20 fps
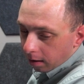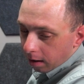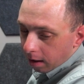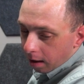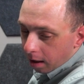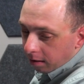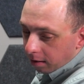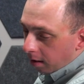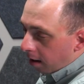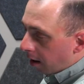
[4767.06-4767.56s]

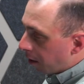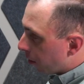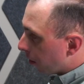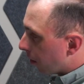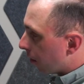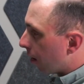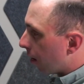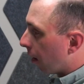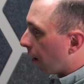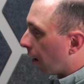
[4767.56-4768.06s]
that's an
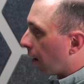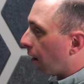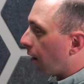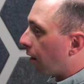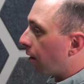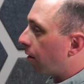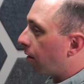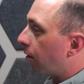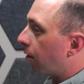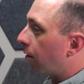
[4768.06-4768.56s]

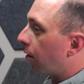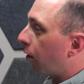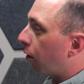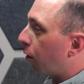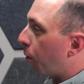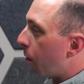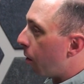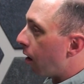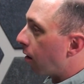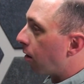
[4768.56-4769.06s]
interesting
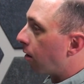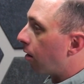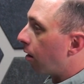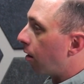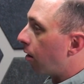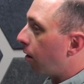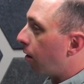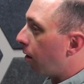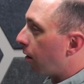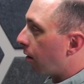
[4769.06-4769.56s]

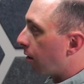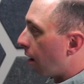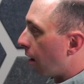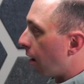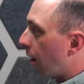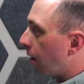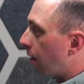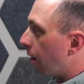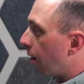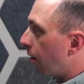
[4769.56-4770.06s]
twist to the
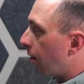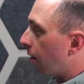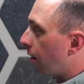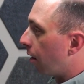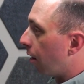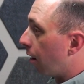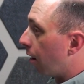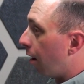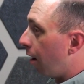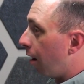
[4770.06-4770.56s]
Senate,
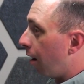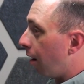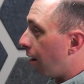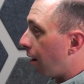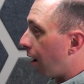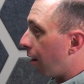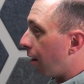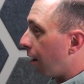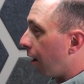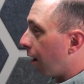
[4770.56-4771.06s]

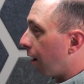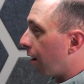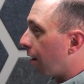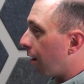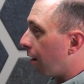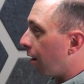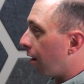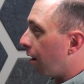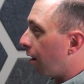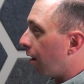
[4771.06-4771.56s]
and I
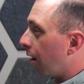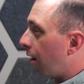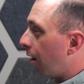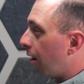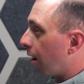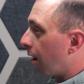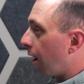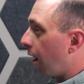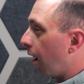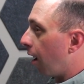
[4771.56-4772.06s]
think
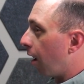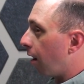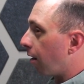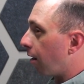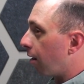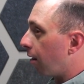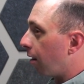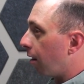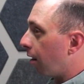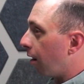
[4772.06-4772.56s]
you
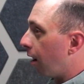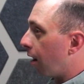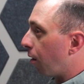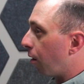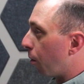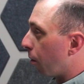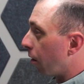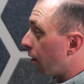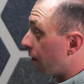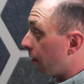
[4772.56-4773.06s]
can't
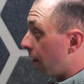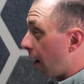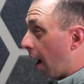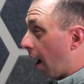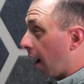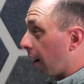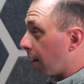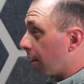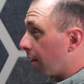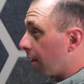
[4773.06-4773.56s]
ignore the
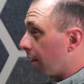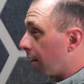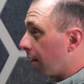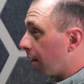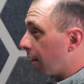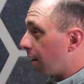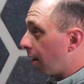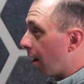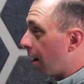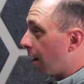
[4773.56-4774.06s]
fact
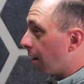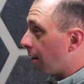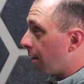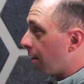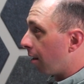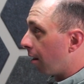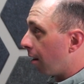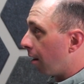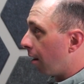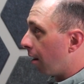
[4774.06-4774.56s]

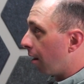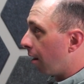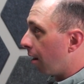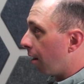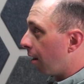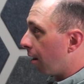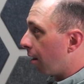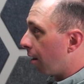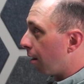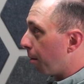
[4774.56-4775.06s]
that
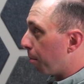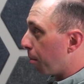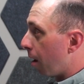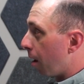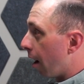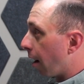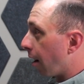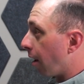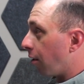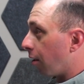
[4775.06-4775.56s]
the
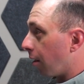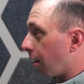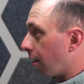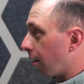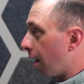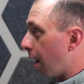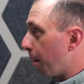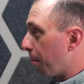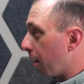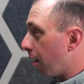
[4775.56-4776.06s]
blockage at the
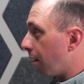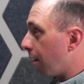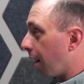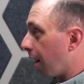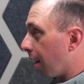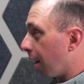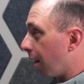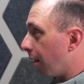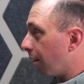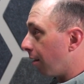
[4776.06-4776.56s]
top of the
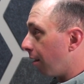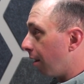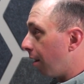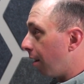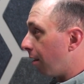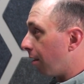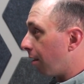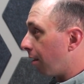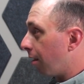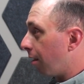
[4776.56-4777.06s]
ticket
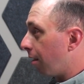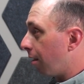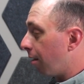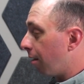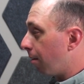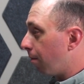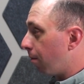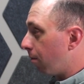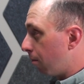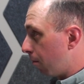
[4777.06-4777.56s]
is
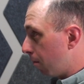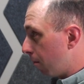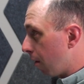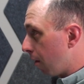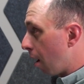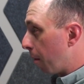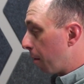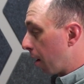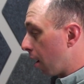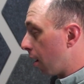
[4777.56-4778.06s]

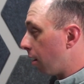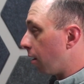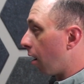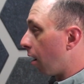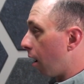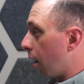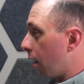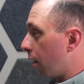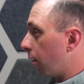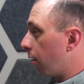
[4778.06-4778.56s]
coming
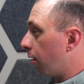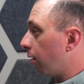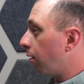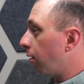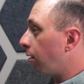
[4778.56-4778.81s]
undone